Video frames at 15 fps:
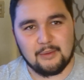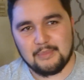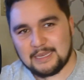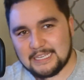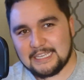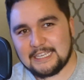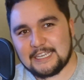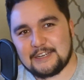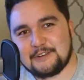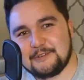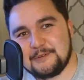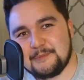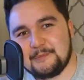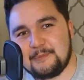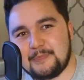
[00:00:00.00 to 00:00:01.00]
making it
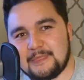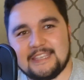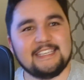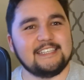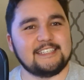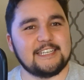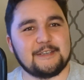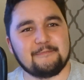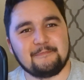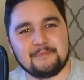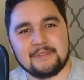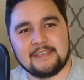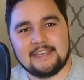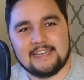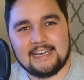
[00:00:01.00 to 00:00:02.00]
easy
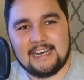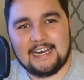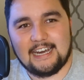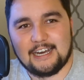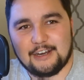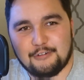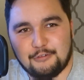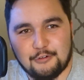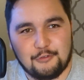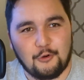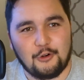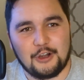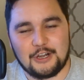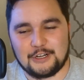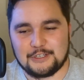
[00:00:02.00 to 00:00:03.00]
for
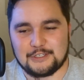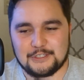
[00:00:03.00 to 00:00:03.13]
foreigners.